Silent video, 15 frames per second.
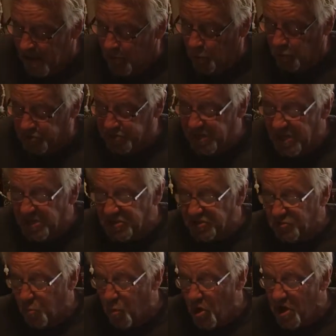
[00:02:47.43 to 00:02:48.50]
Well,
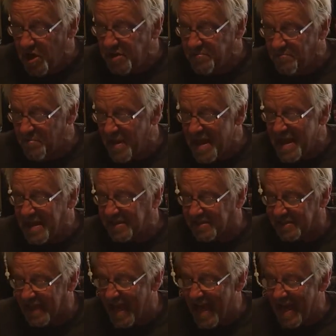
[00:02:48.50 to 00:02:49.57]
just what
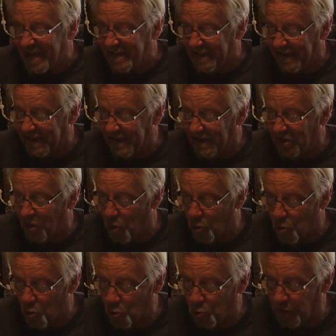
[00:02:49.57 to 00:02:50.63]
makes that little
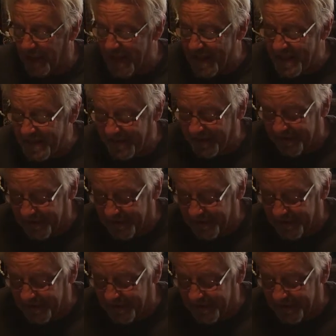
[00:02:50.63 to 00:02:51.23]
old man